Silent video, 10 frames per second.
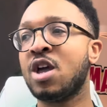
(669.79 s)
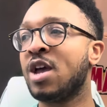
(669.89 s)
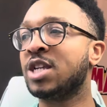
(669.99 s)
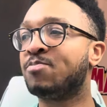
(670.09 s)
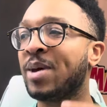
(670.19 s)

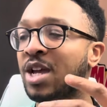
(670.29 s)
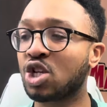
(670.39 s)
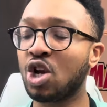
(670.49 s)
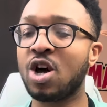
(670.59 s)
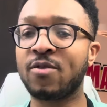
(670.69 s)
It's better to
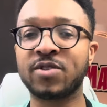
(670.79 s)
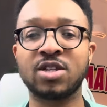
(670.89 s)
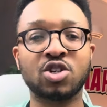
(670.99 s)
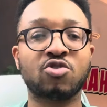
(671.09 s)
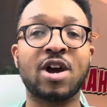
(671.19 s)
laugh than
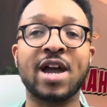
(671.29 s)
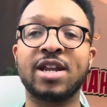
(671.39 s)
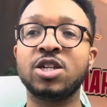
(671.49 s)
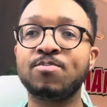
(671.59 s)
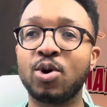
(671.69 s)
to cry. At
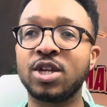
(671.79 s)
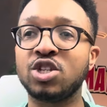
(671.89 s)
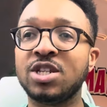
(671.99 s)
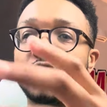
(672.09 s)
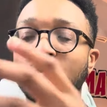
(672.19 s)
this point,
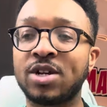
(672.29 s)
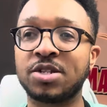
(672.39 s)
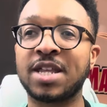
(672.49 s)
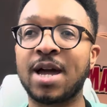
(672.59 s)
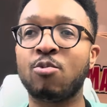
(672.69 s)
you need to
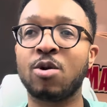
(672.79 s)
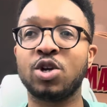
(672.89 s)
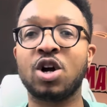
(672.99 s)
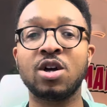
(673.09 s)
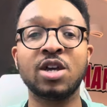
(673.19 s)
understand where we are.